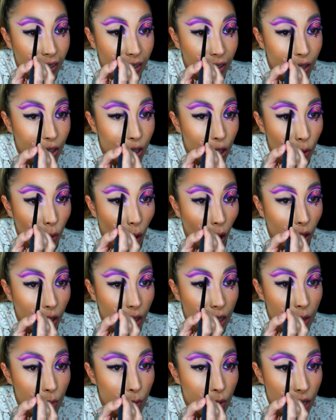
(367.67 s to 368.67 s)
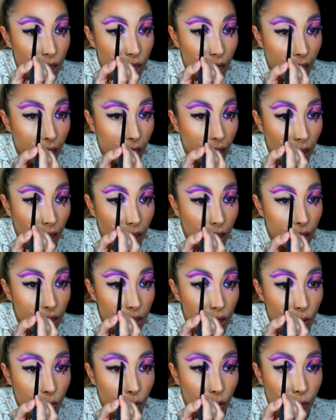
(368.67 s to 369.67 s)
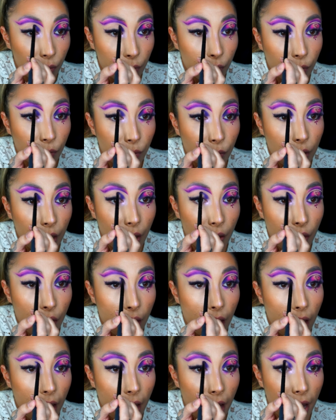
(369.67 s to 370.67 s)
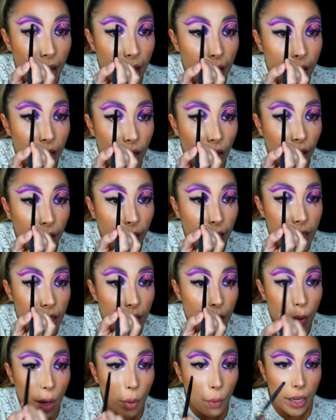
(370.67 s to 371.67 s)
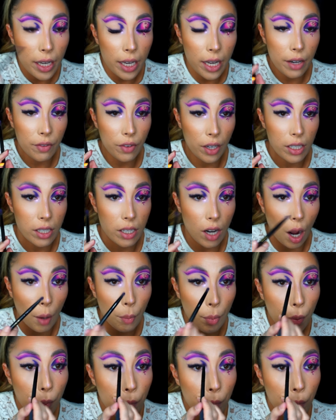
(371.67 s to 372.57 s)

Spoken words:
do all these mistakes. And then I get to about here and I stop.